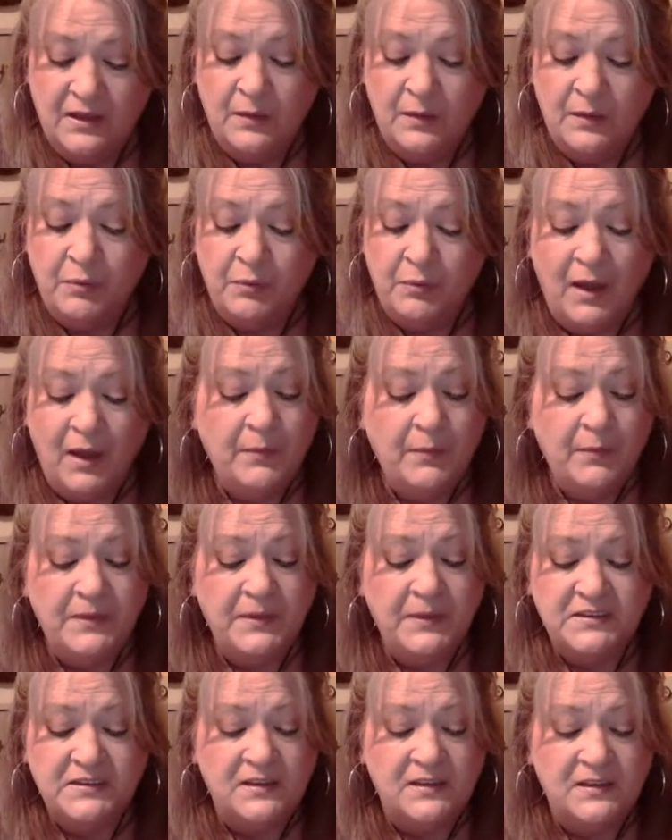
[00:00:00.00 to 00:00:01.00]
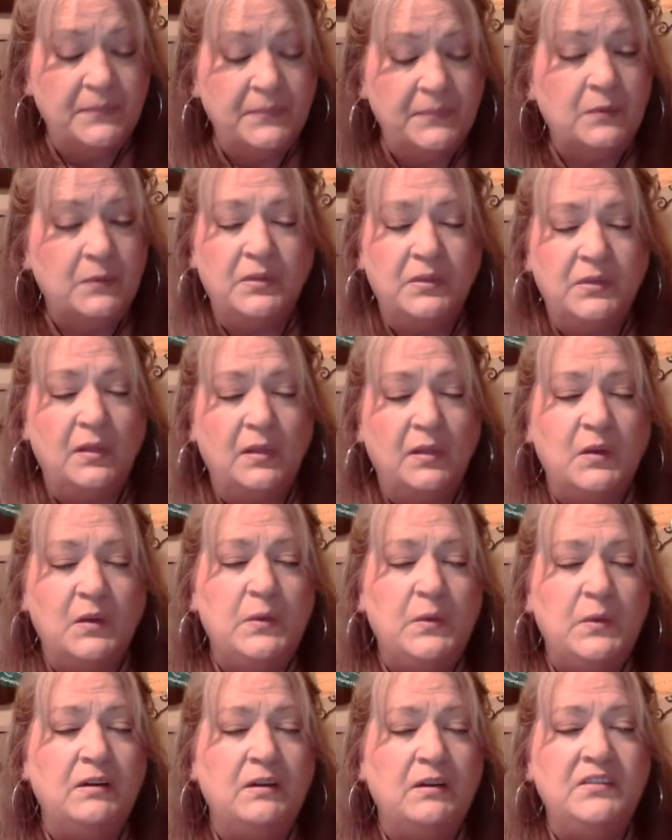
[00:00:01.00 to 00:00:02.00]
probably some that, that like
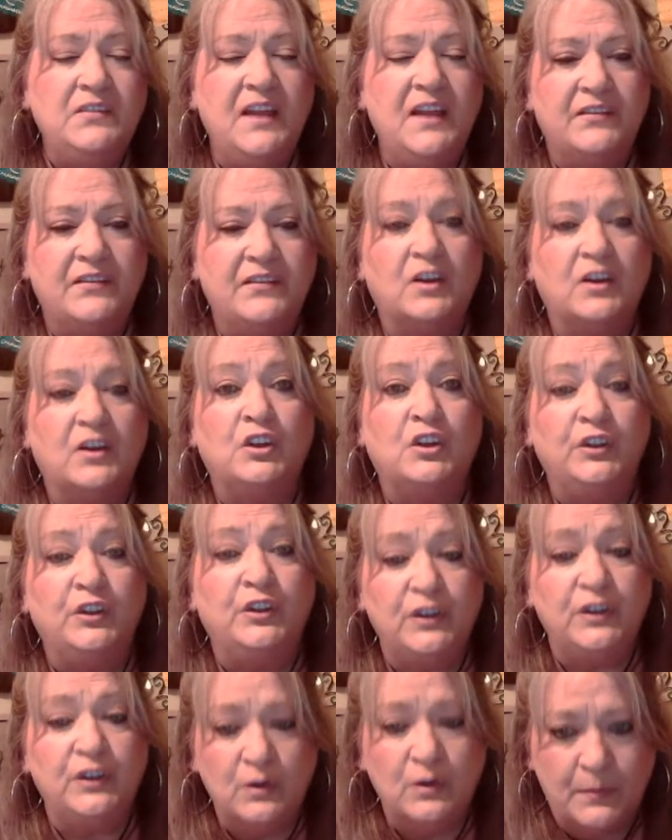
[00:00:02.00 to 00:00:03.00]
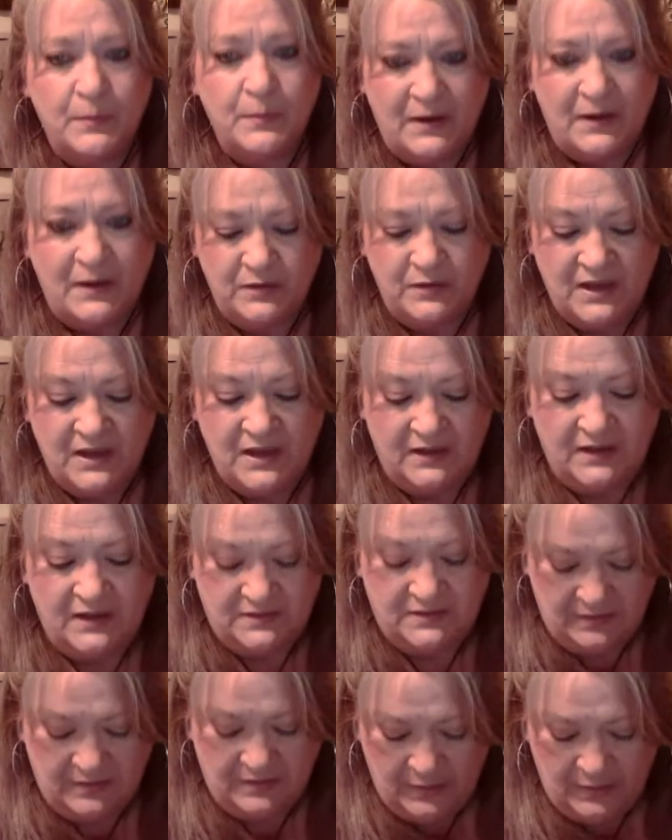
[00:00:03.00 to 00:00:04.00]
we don't even have a clue about yet.
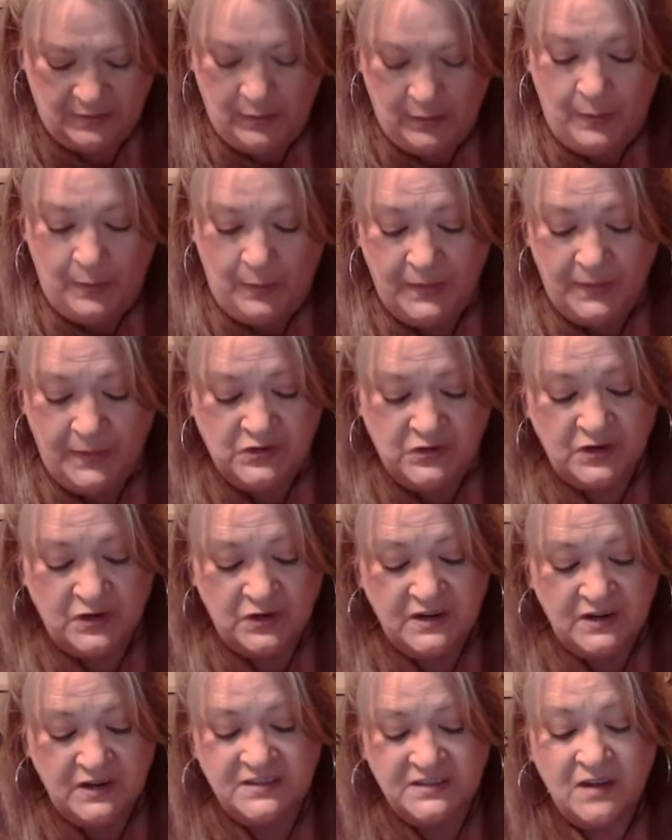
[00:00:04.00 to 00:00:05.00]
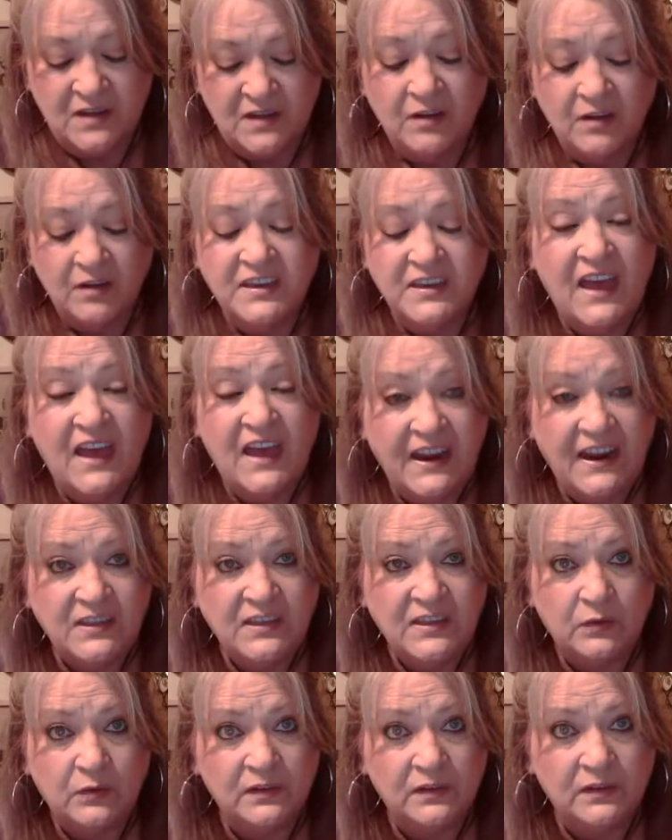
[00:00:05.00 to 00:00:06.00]
But you're going to start getting
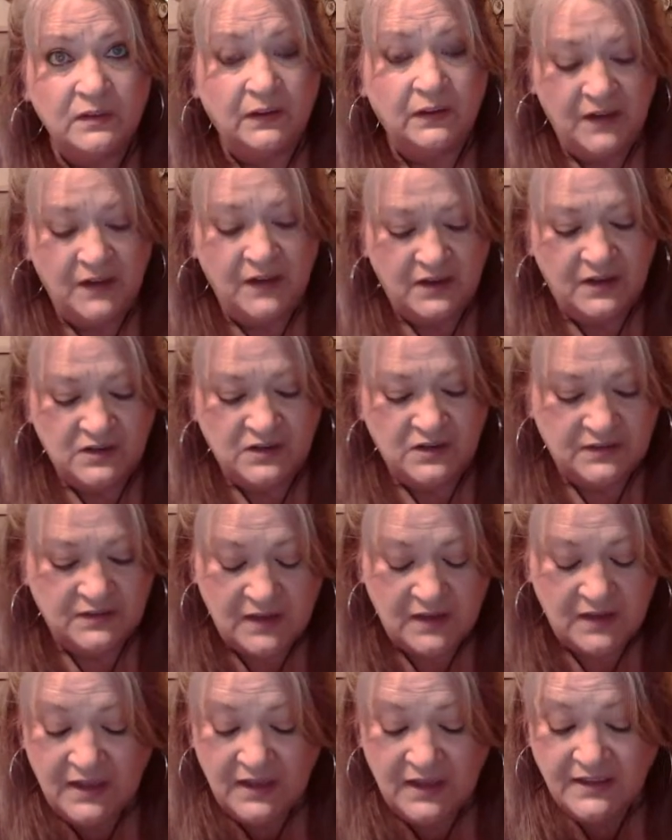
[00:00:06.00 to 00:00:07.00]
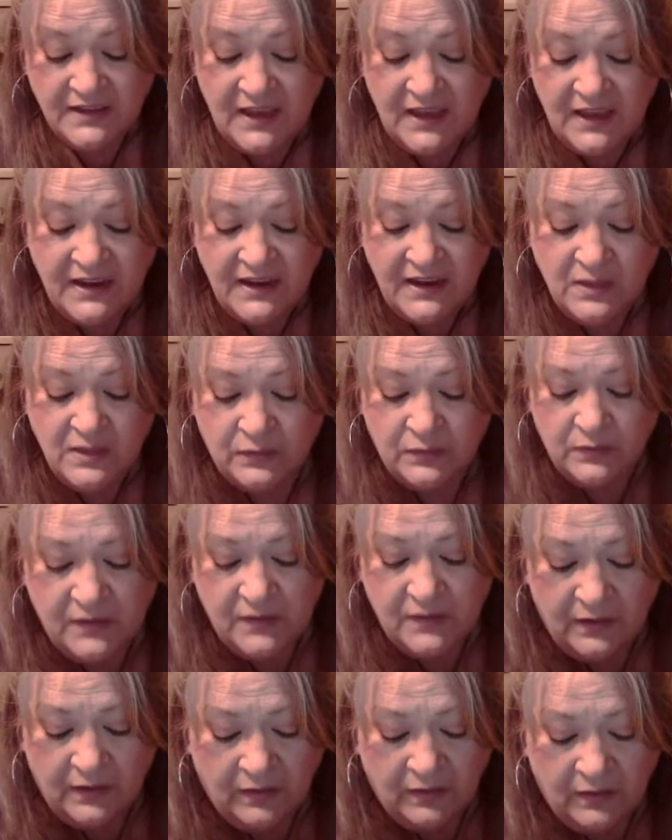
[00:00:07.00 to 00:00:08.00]
those little nudges, getting those
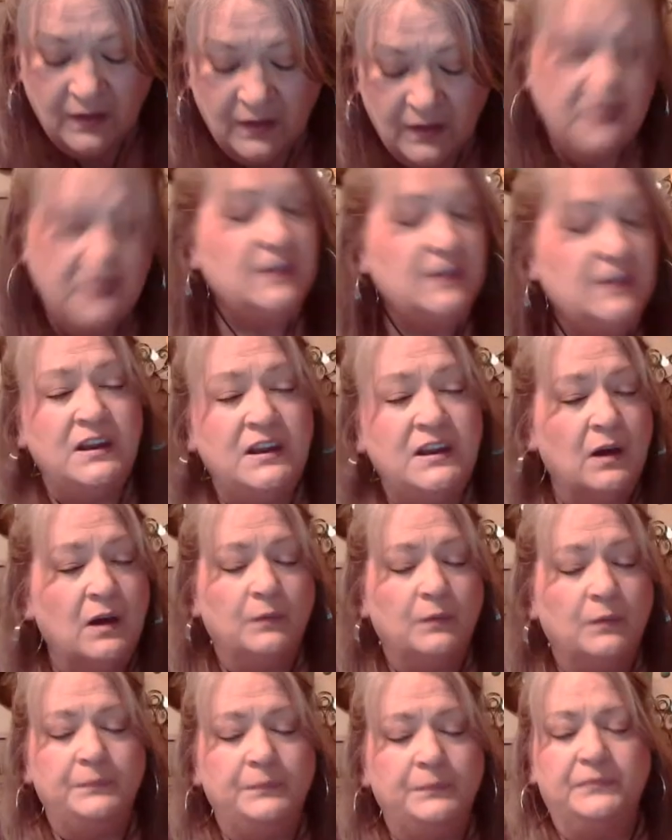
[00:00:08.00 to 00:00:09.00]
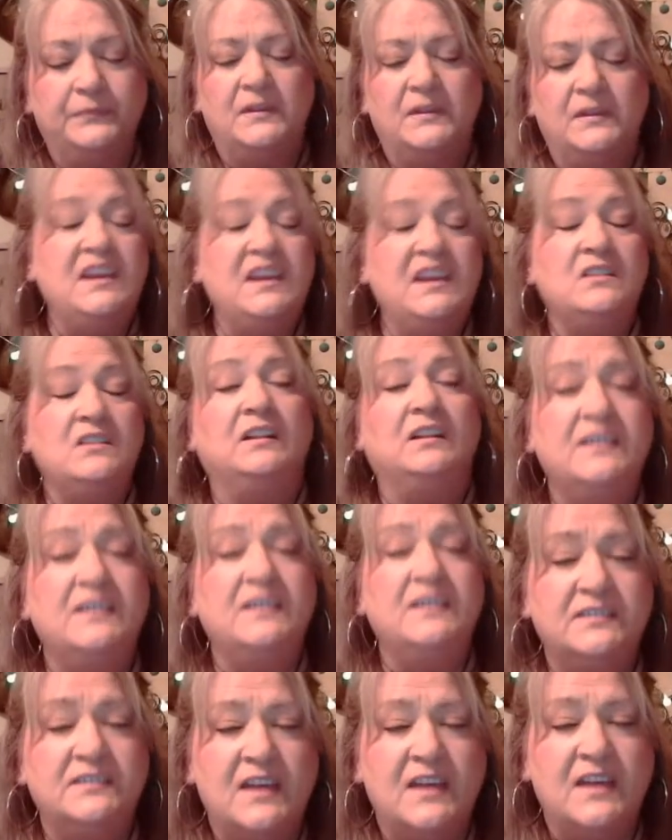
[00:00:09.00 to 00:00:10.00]
little, you know,
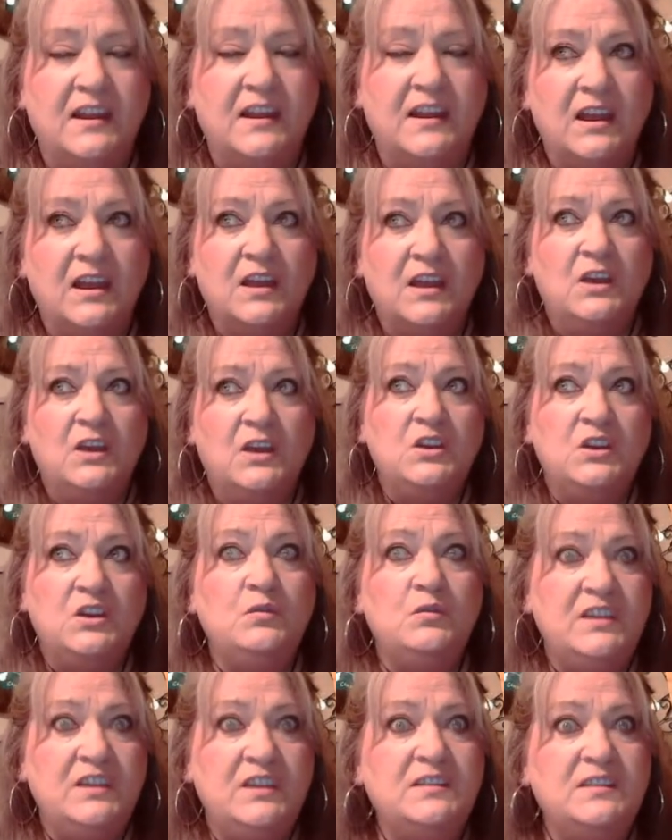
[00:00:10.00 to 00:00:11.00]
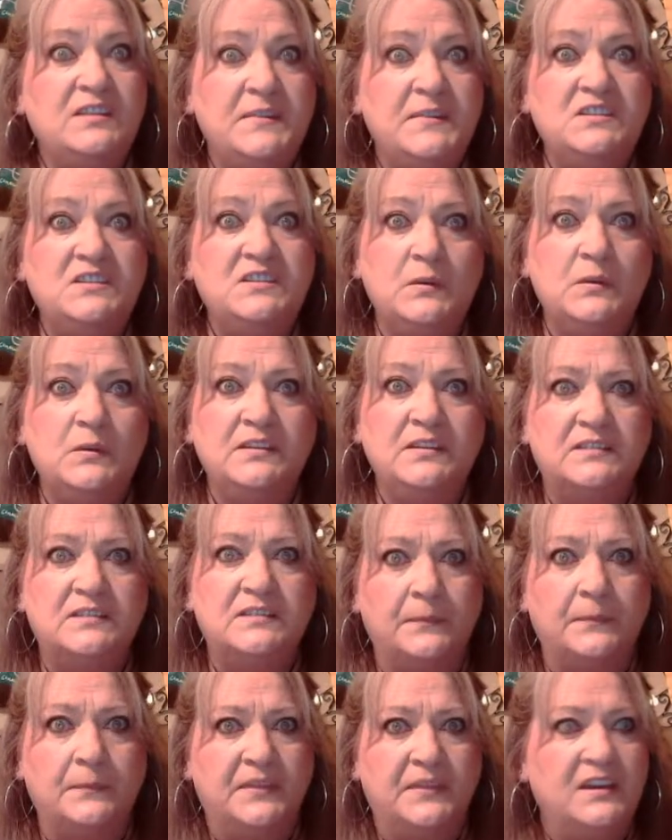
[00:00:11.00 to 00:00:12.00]
inklings that you need to be doing
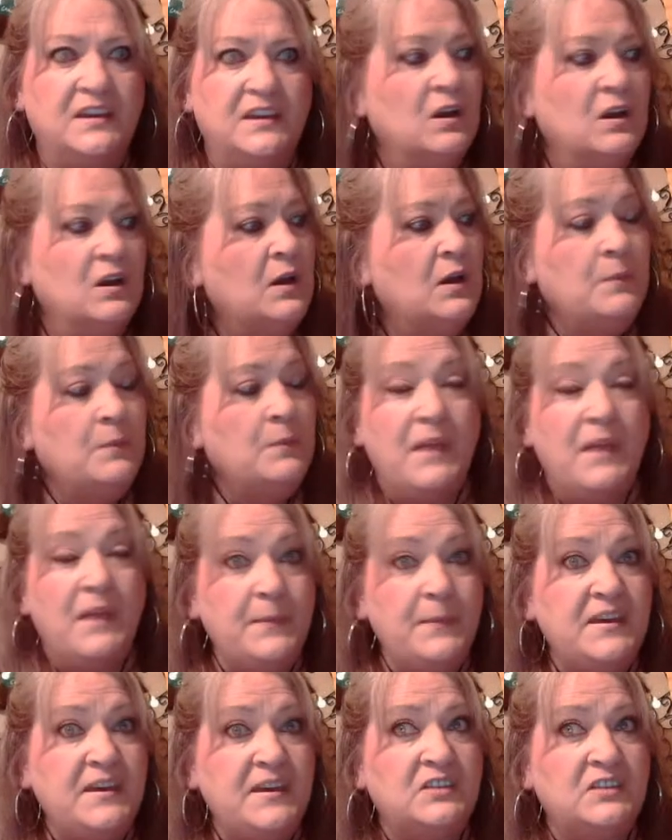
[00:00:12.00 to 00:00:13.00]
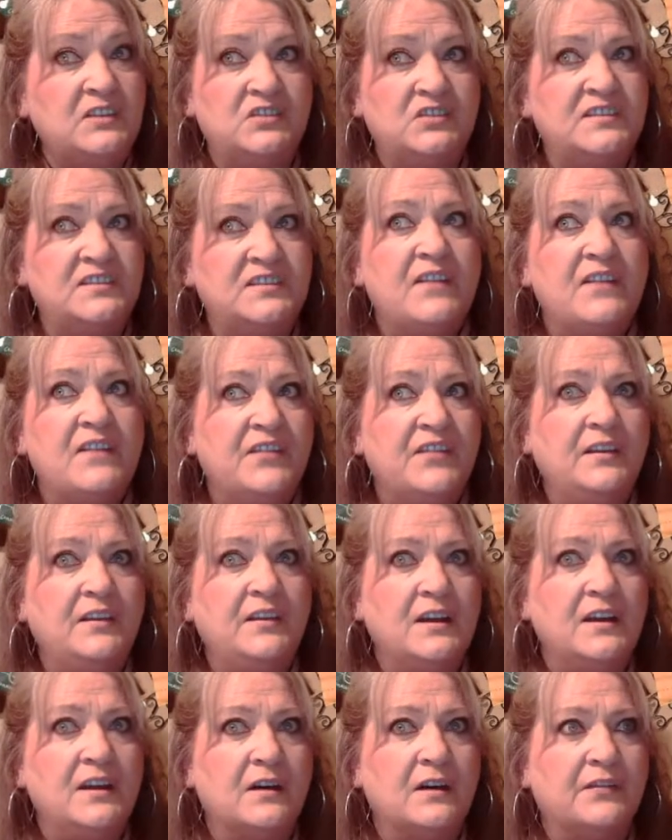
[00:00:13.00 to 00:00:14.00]
something. Maybe it's just that
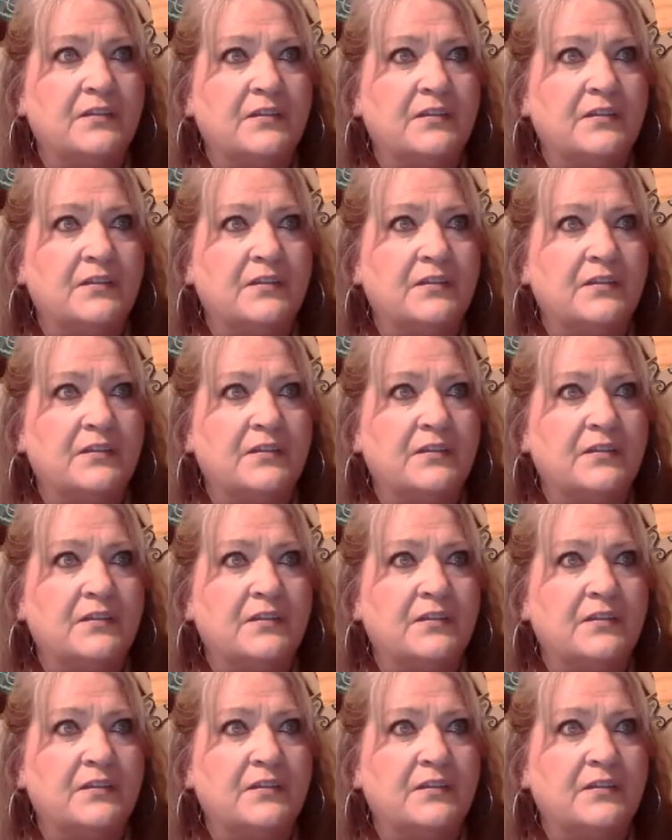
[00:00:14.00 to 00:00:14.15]
feeling of,